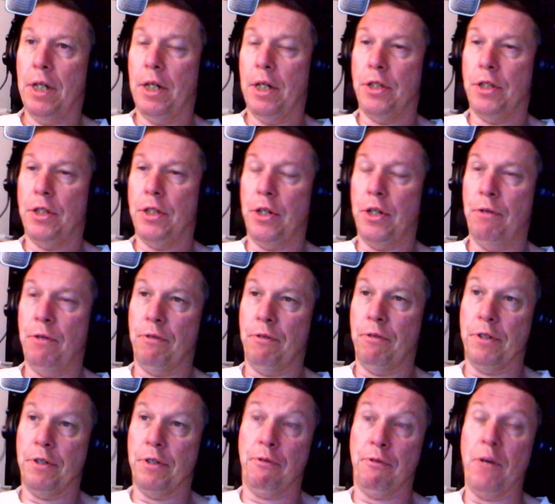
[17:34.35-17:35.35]

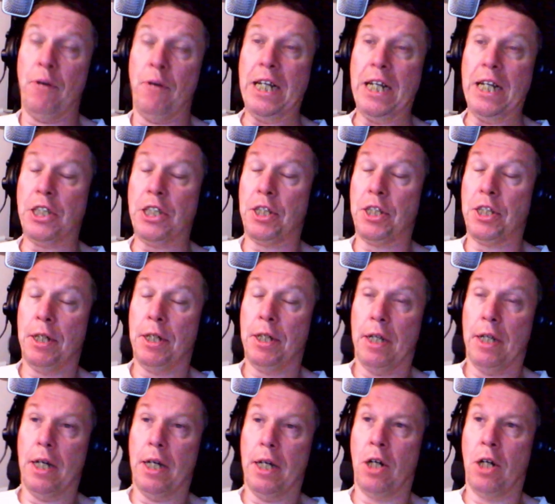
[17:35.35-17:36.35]
the French
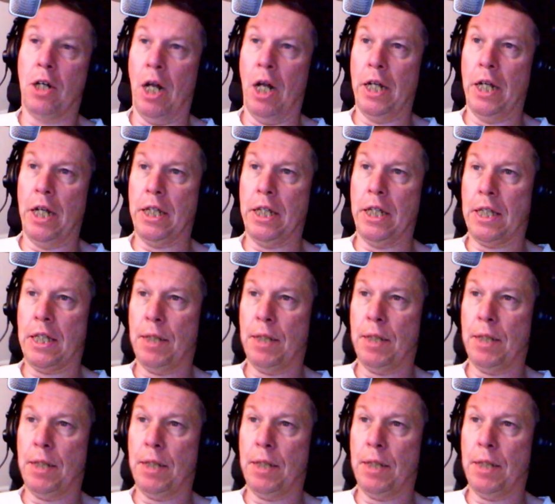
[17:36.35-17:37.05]
colonies.